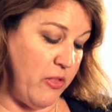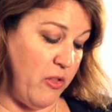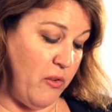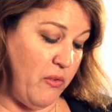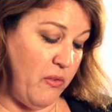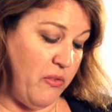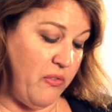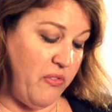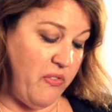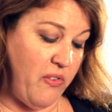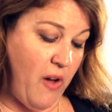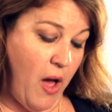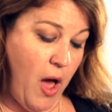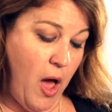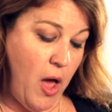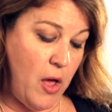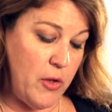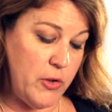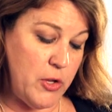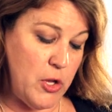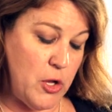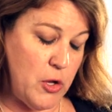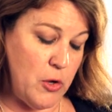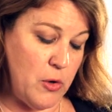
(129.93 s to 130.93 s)
The
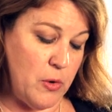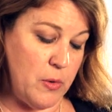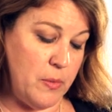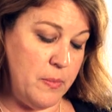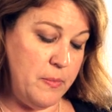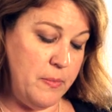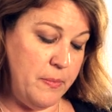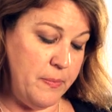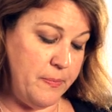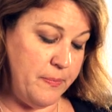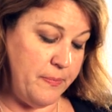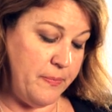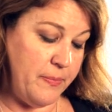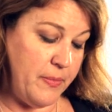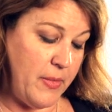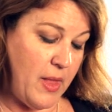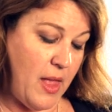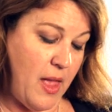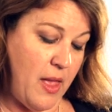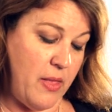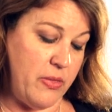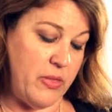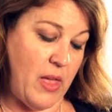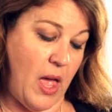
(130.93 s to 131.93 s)
volume,
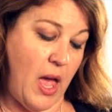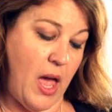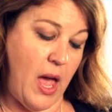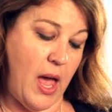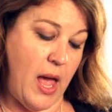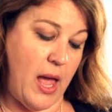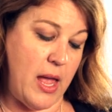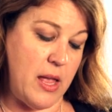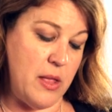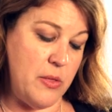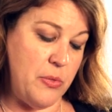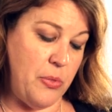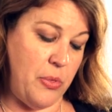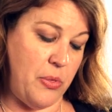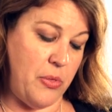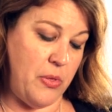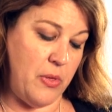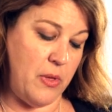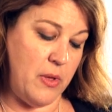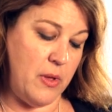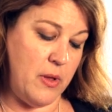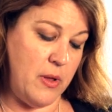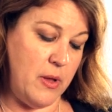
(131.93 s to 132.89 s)
the height,